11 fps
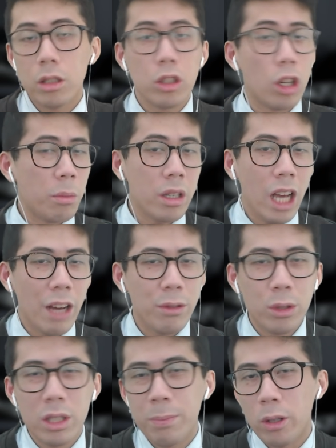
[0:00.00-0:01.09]
So I'm going to have a
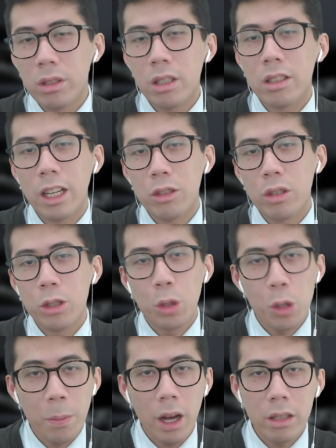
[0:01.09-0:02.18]
response in essentially
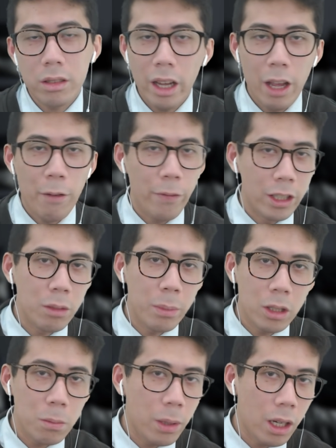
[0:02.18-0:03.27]
two parts, a
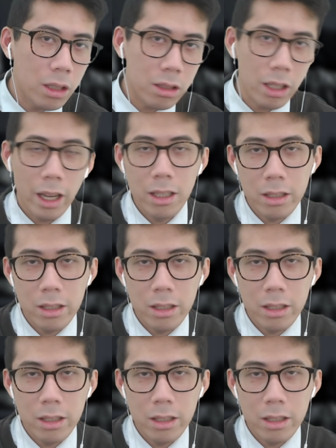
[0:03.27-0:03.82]
fundamental part and a